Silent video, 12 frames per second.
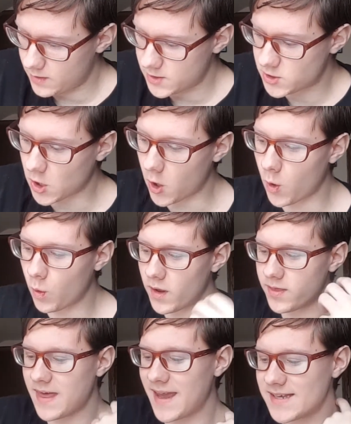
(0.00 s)
So
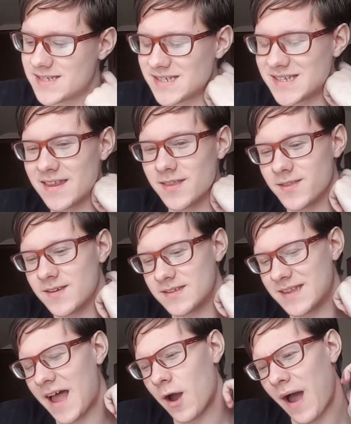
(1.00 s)

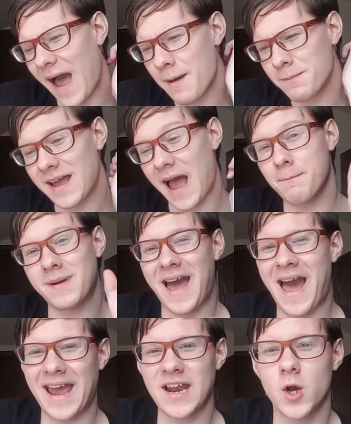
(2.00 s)
now I'm
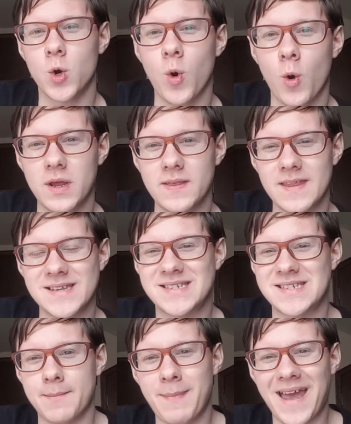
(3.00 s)
kind of quoting this,
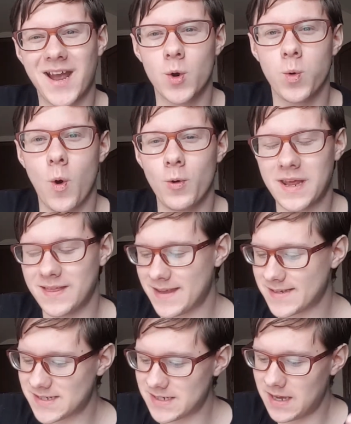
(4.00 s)
semi-quoting
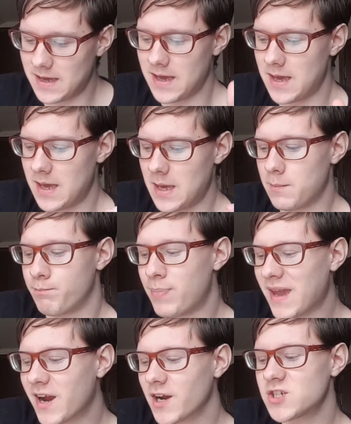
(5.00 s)
this.
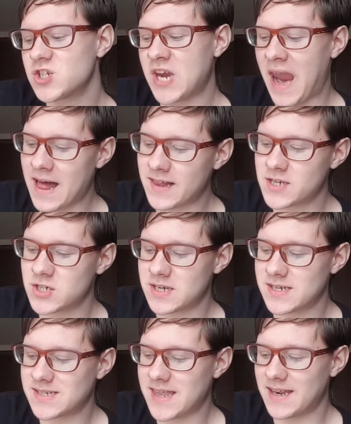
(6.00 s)
Bigger
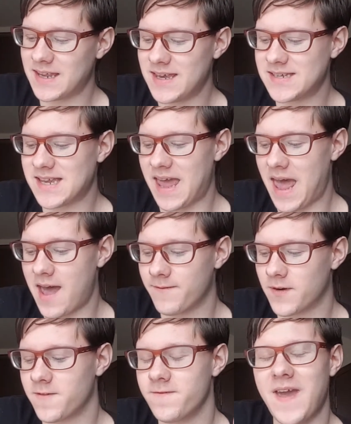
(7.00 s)
challenges than he's
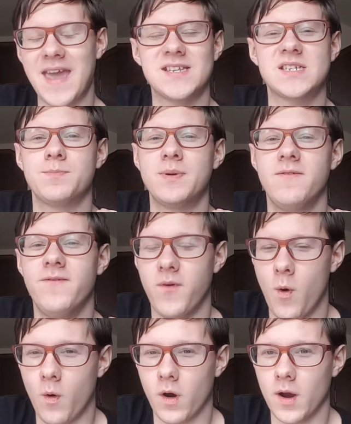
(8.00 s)
ever faced
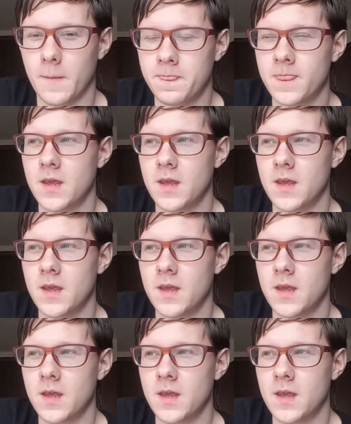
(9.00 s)
before.